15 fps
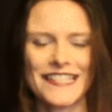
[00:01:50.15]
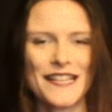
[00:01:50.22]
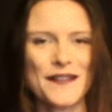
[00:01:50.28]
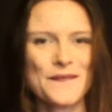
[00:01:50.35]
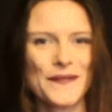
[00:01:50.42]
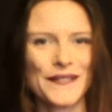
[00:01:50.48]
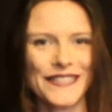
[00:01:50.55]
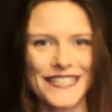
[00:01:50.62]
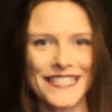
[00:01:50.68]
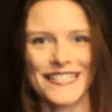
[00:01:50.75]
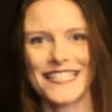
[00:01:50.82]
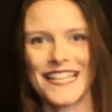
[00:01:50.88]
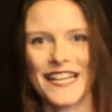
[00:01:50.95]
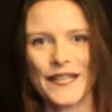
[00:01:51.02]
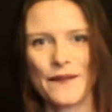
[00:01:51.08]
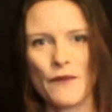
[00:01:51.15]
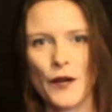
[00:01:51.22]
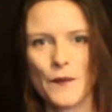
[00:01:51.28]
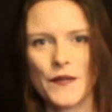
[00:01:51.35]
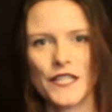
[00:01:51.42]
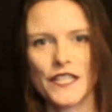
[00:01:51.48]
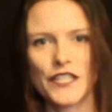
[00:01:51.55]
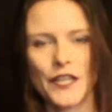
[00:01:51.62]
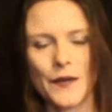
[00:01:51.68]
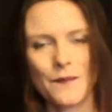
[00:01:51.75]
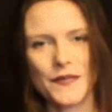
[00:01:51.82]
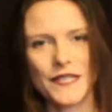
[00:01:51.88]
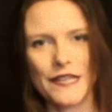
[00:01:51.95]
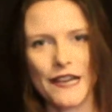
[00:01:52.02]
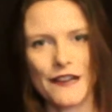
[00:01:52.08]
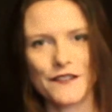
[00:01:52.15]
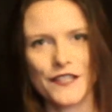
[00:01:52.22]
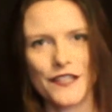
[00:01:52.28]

then please take a moment to jump down